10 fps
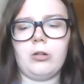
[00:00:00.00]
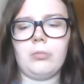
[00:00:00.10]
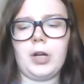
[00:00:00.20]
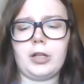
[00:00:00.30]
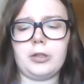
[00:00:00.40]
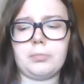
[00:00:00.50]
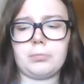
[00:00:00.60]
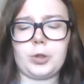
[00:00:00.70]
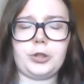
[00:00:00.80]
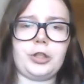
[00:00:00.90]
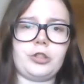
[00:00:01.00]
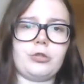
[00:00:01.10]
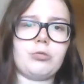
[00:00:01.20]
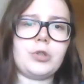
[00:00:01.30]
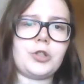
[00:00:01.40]
my predicted
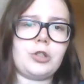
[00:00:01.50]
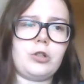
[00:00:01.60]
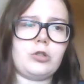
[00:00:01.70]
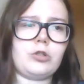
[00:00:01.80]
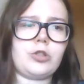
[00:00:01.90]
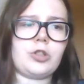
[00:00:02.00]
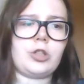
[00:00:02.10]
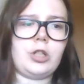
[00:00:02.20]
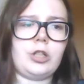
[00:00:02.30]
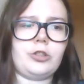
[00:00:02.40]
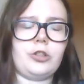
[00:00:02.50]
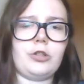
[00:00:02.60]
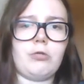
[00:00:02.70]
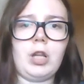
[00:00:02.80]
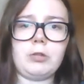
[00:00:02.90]
results
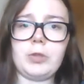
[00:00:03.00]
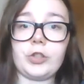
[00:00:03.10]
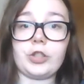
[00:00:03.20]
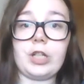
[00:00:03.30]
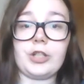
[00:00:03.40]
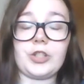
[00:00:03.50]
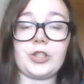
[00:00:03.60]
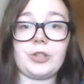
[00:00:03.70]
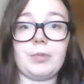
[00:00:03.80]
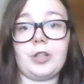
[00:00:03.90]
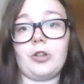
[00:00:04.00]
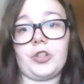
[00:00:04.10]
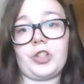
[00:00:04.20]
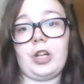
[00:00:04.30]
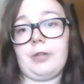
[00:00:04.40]
and, language tests,
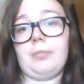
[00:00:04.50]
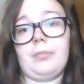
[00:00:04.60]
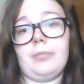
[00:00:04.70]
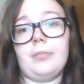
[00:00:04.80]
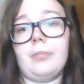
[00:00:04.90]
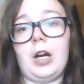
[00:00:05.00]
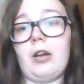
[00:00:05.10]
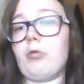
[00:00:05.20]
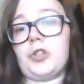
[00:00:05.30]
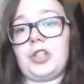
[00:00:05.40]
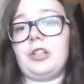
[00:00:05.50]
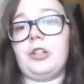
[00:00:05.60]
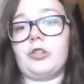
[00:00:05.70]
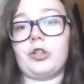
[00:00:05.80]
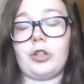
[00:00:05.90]
because I was an
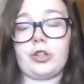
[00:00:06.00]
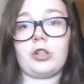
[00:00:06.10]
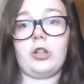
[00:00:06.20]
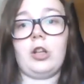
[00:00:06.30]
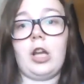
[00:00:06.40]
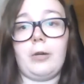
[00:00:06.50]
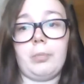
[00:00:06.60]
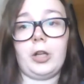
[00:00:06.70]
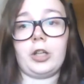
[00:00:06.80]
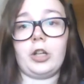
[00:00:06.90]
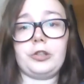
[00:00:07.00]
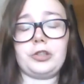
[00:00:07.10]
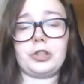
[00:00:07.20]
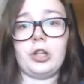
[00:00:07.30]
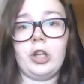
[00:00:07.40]
international
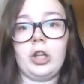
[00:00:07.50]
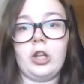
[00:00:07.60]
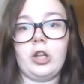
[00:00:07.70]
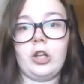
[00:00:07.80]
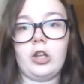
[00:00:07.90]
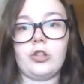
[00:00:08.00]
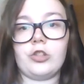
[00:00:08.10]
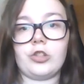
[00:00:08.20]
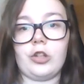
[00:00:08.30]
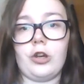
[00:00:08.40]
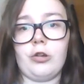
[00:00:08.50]
applicant. So,